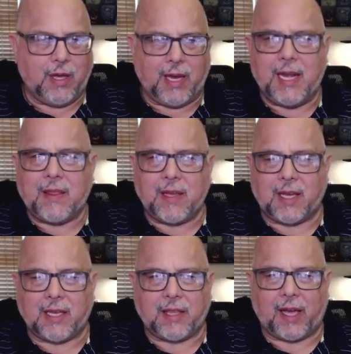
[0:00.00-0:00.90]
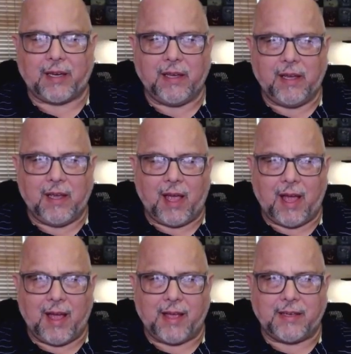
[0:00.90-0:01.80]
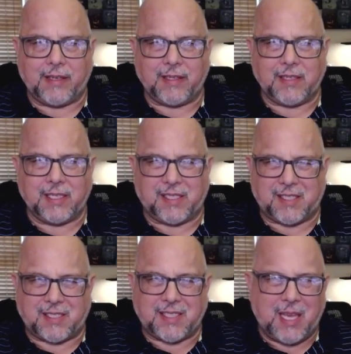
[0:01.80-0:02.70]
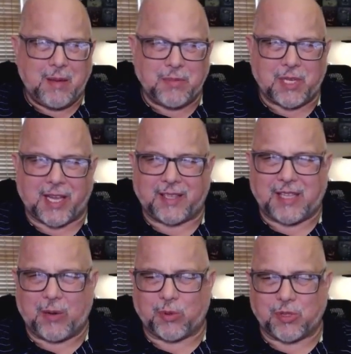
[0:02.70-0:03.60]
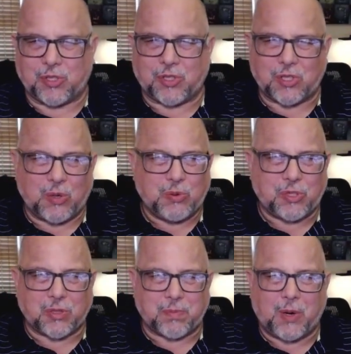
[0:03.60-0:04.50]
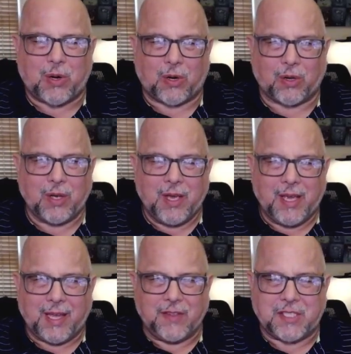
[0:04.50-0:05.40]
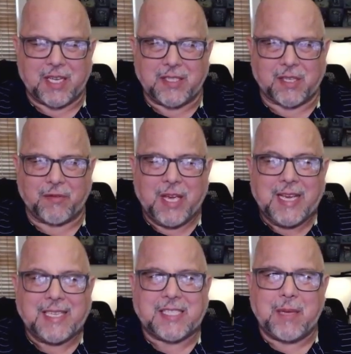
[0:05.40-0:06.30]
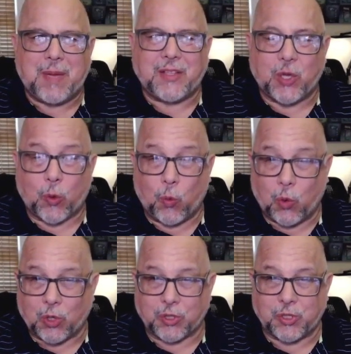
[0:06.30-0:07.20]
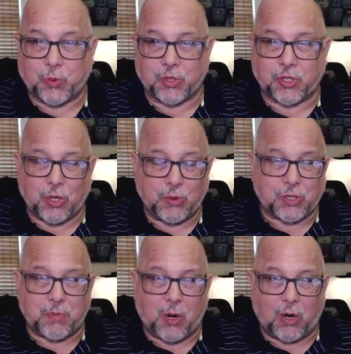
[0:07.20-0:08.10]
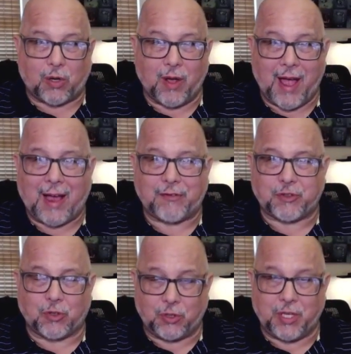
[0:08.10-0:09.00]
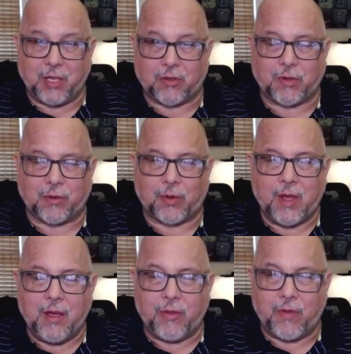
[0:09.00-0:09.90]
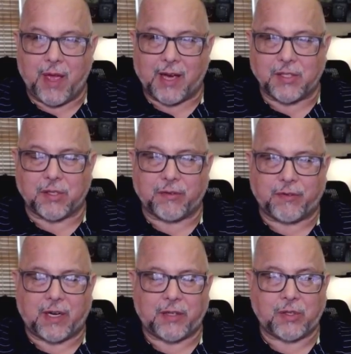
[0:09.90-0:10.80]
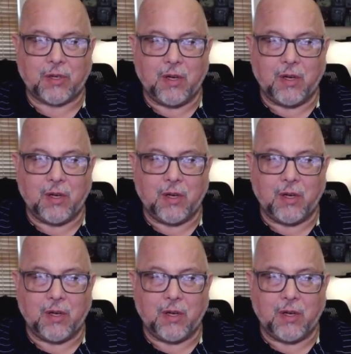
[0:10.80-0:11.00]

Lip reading: anything like that. And it seemed like they were so small in the sense of it seemed like their words were so small after looking through the eyes of the Father.